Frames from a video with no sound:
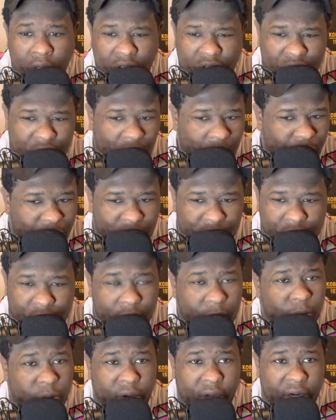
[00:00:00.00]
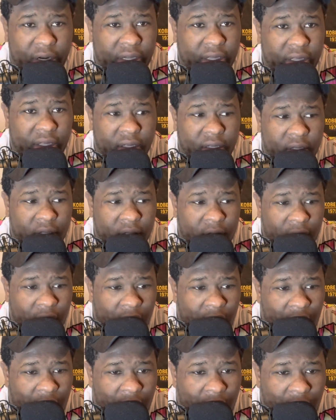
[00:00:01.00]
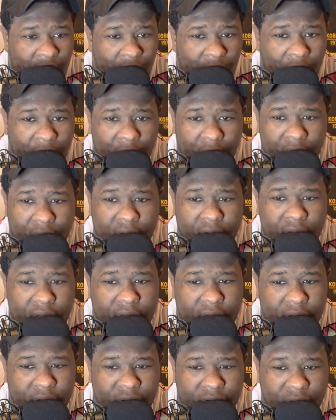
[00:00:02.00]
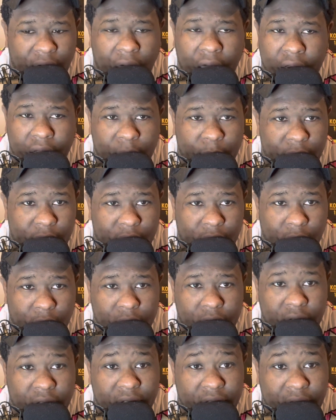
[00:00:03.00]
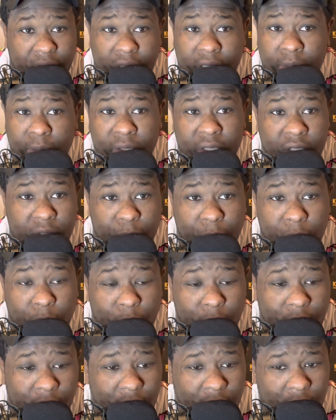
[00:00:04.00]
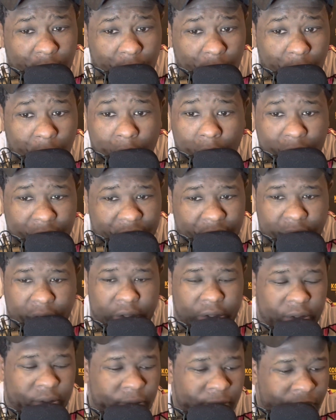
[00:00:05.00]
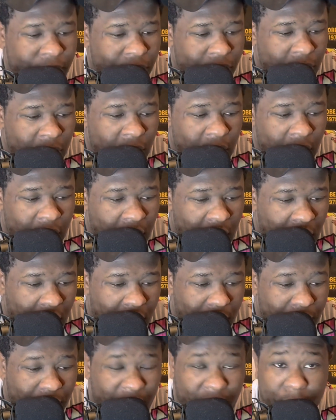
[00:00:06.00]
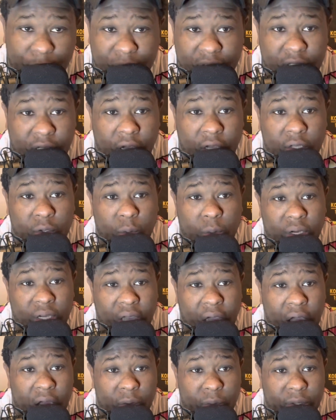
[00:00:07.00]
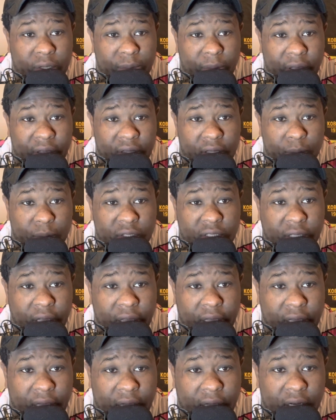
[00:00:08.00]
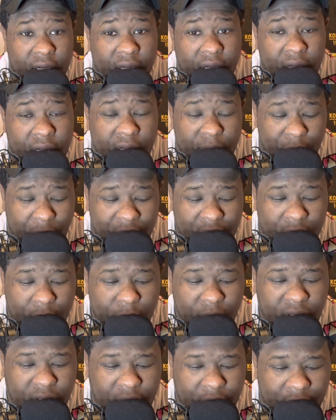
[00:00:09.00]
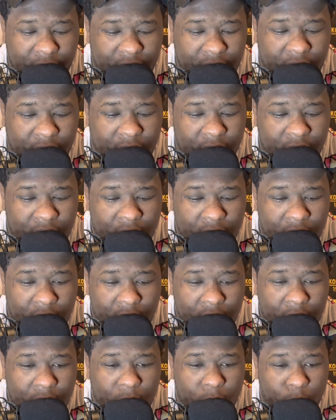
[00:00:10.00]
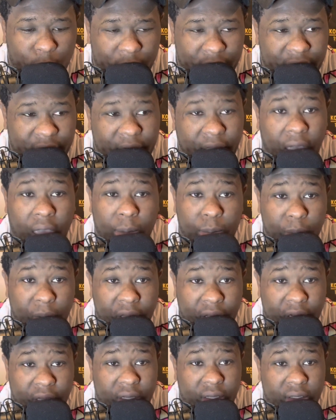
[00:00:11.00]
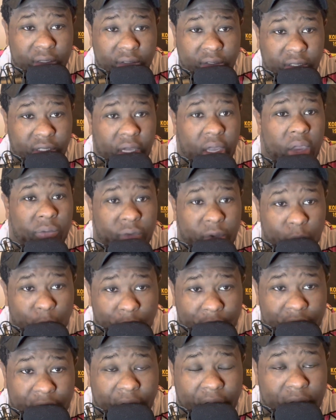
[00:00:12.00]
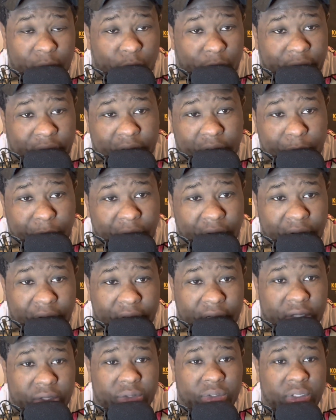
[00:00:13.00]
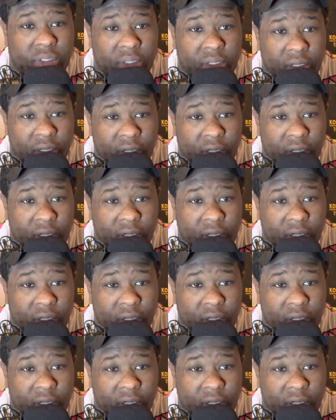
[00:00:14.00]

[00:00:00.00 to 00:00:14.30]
championship ready, and he's not able to go to the team he's been wanting to go all year. But I'm going to tell you what Kyrie made the mistake at. He made the mistake when he admitted to everyone that he wanted to be the Lakers.